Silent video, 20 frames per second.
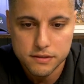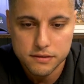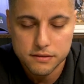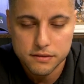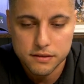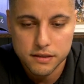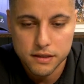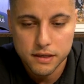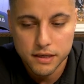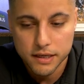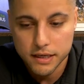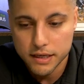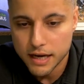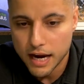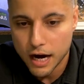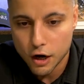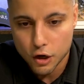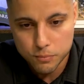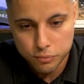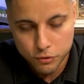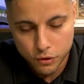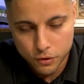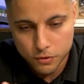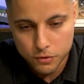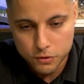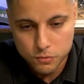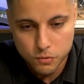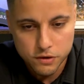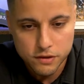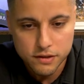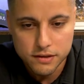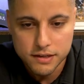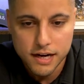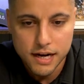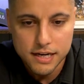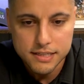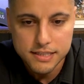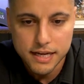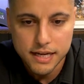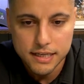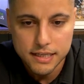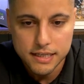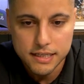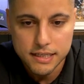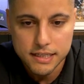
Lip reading: And Eric Brewer was one of the guys that